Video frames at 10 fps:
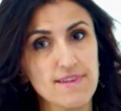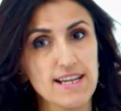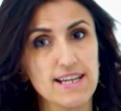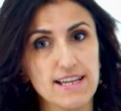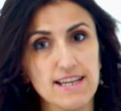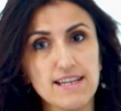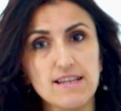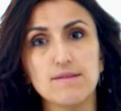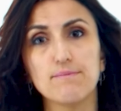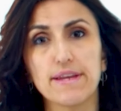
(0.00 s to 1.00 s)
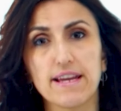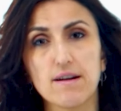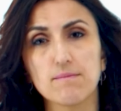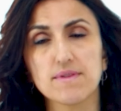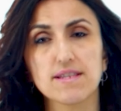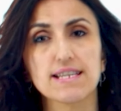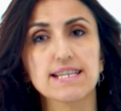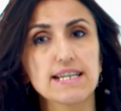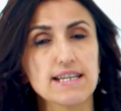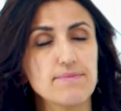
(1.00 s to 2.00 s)
K becomes
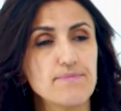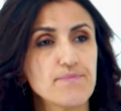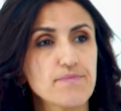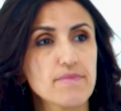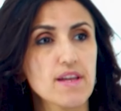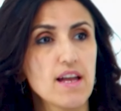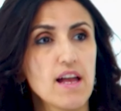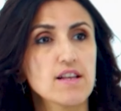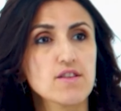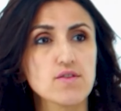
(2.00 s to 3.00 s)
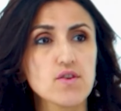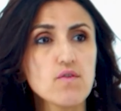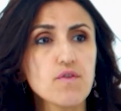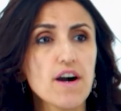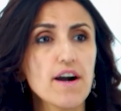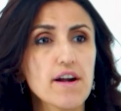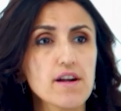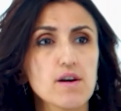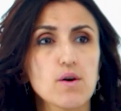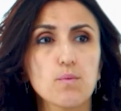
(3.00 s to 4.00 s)
G. So far
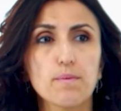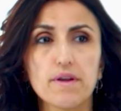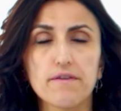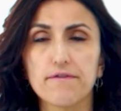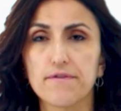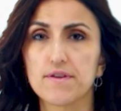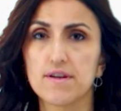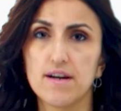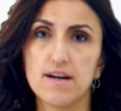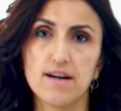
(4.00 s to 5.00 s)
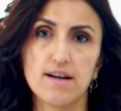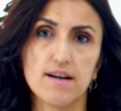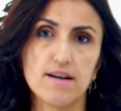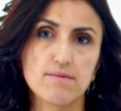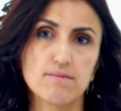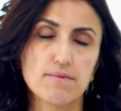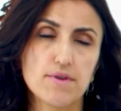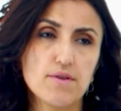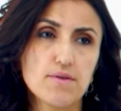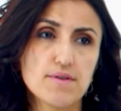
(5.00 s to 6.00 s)
we've
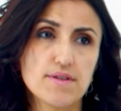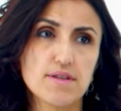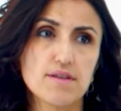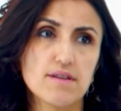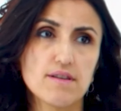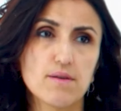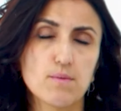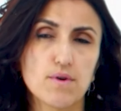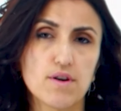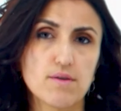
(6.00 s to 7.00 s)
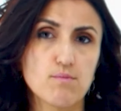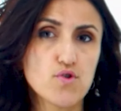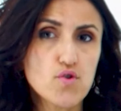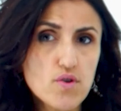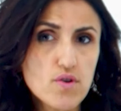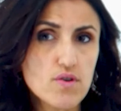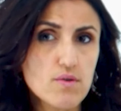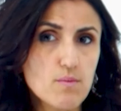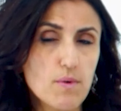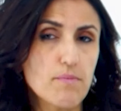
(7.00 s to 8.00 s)
used the word mushuk.
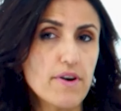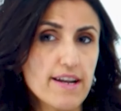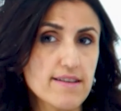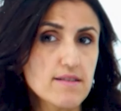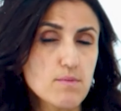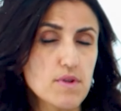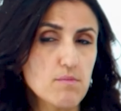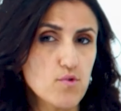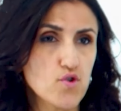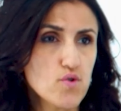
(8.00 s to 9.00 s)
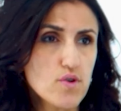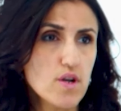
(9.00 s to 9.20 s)
We practiced with mushuk.